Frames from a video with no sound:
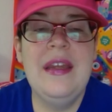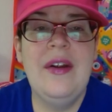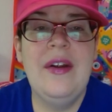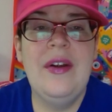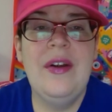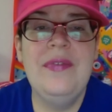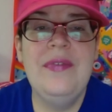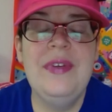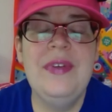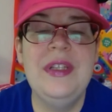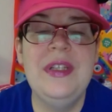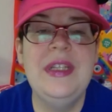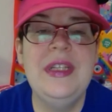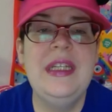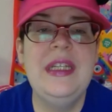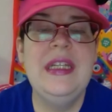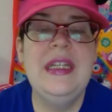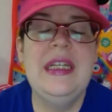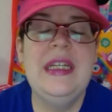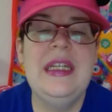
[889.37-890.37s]
our
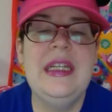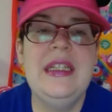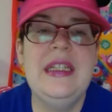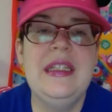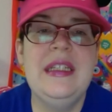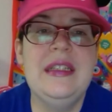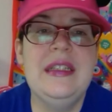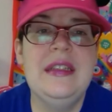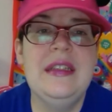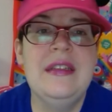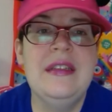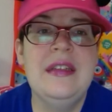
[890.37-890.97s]
villain is,